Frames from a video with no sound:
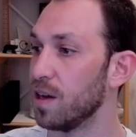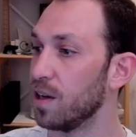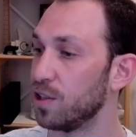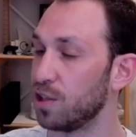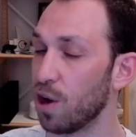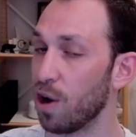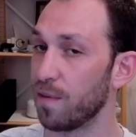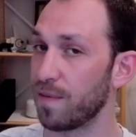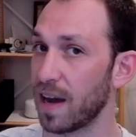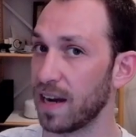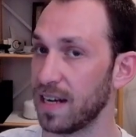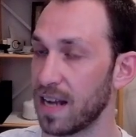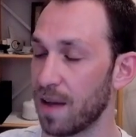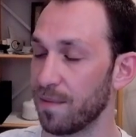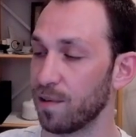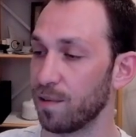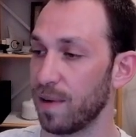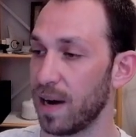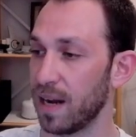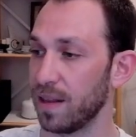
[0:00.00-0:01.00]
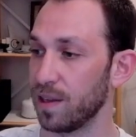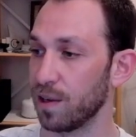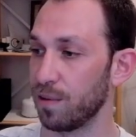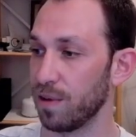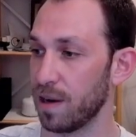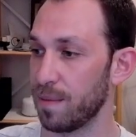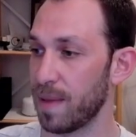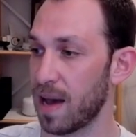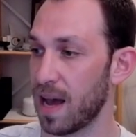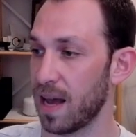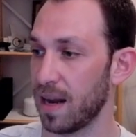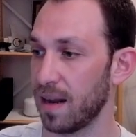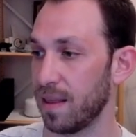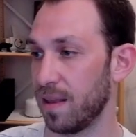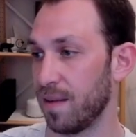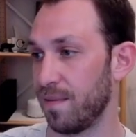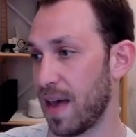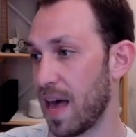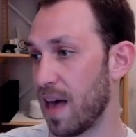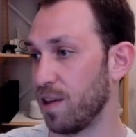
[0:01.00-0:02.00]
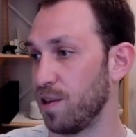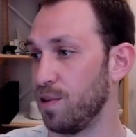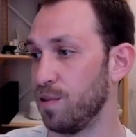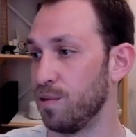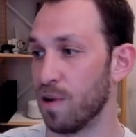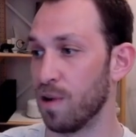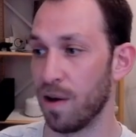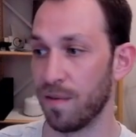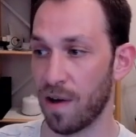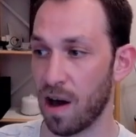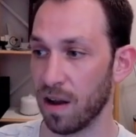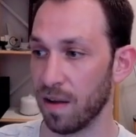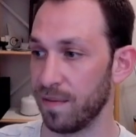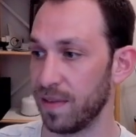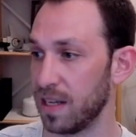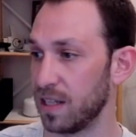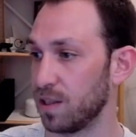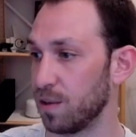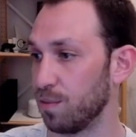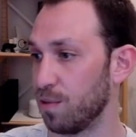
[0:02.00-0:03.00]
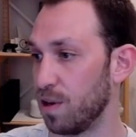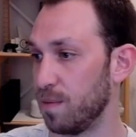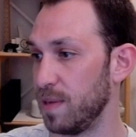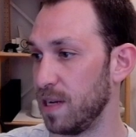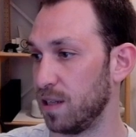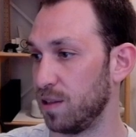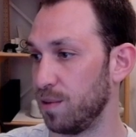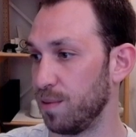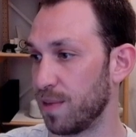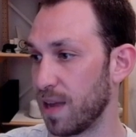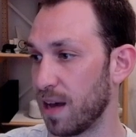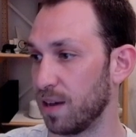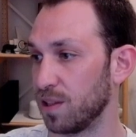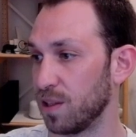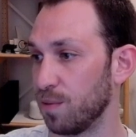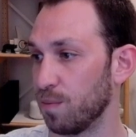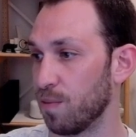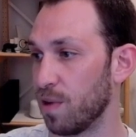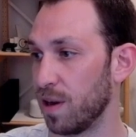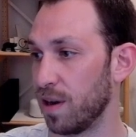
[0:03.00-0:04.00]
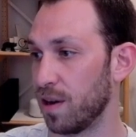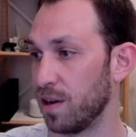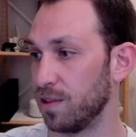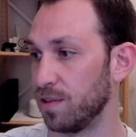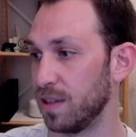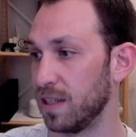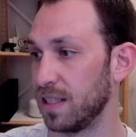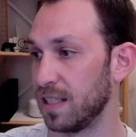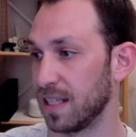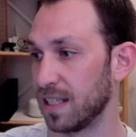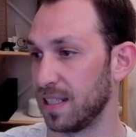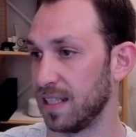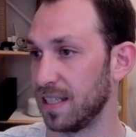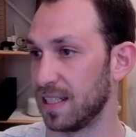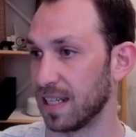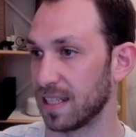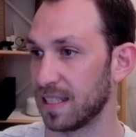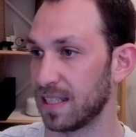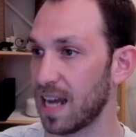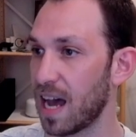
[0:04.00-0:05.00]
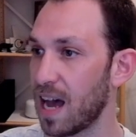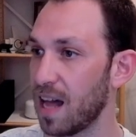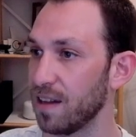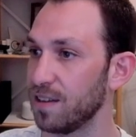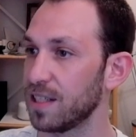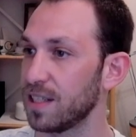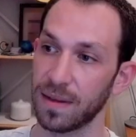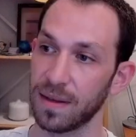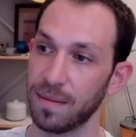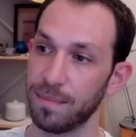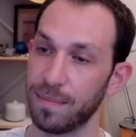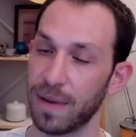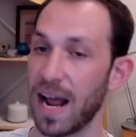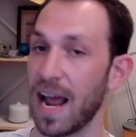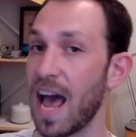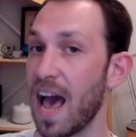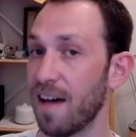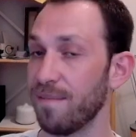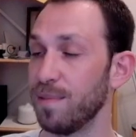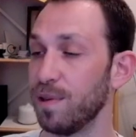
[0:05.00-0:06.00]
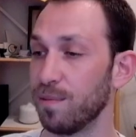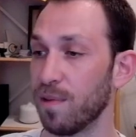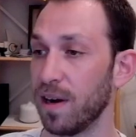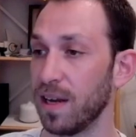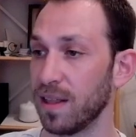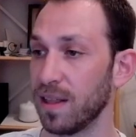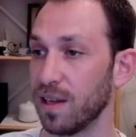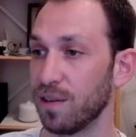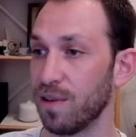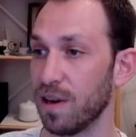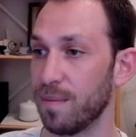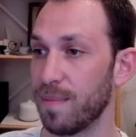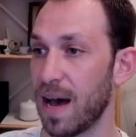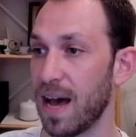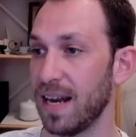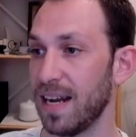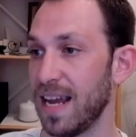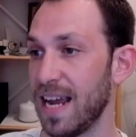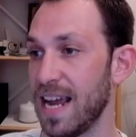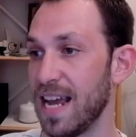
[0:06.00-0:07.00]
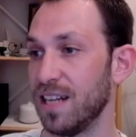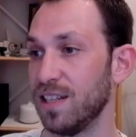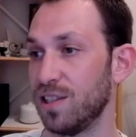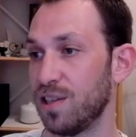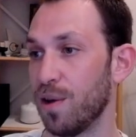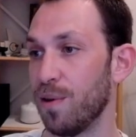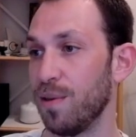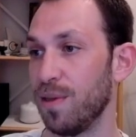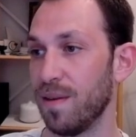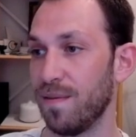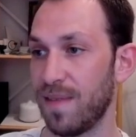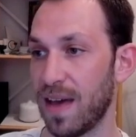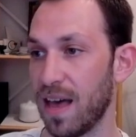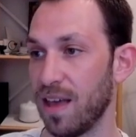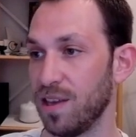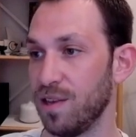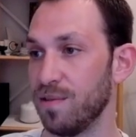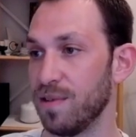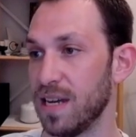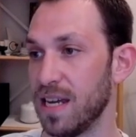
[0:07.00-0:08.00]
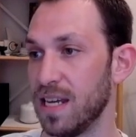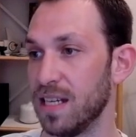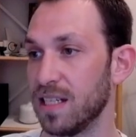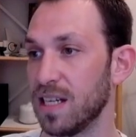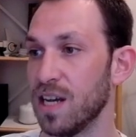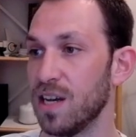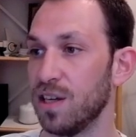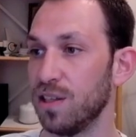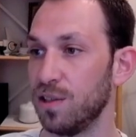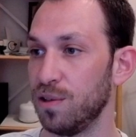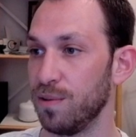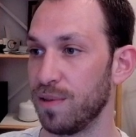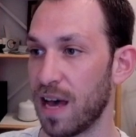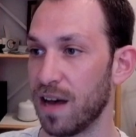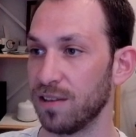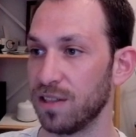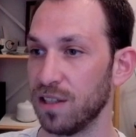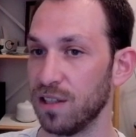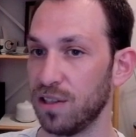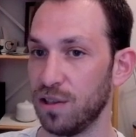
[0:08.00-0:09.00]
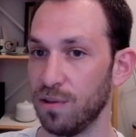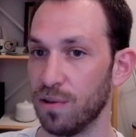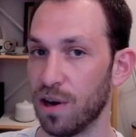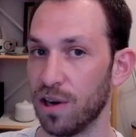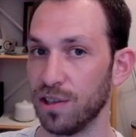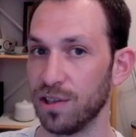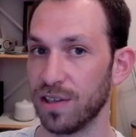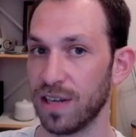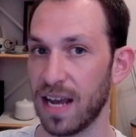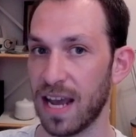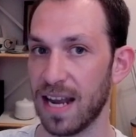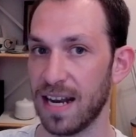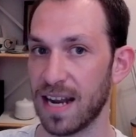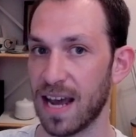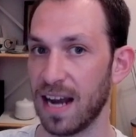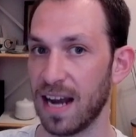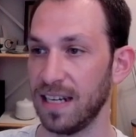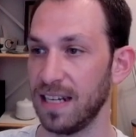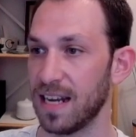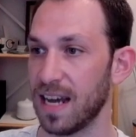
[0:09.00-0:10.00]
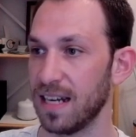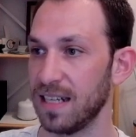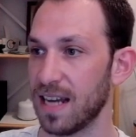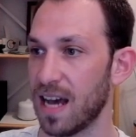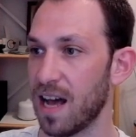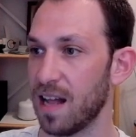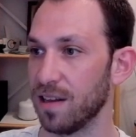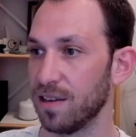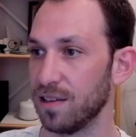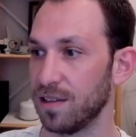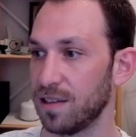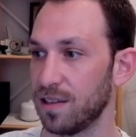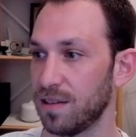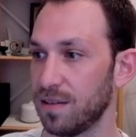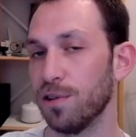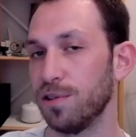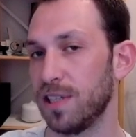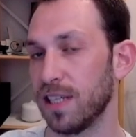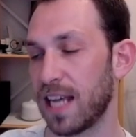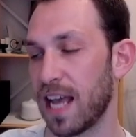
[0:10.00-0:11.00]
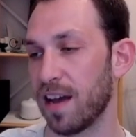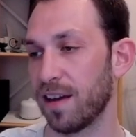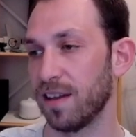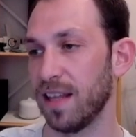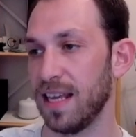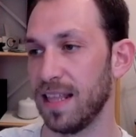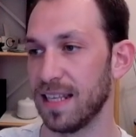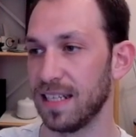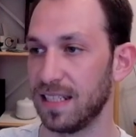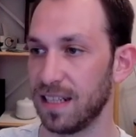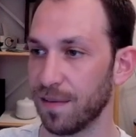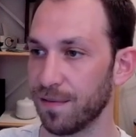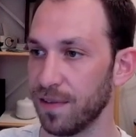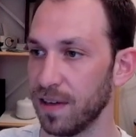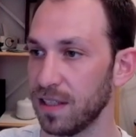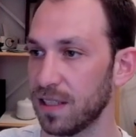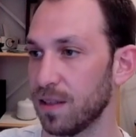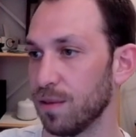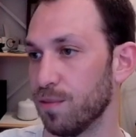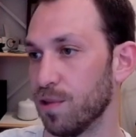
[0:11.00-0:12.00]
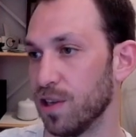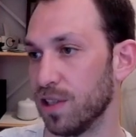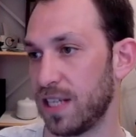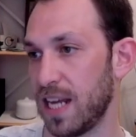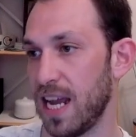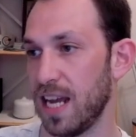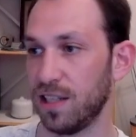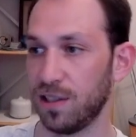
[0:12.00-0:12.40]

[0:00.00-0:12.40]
So if I never ran the GridBot, the value of all of this would be $2,166, but I have been running the GridBot, and so the value is $2,299. To calculate the difference, we'll take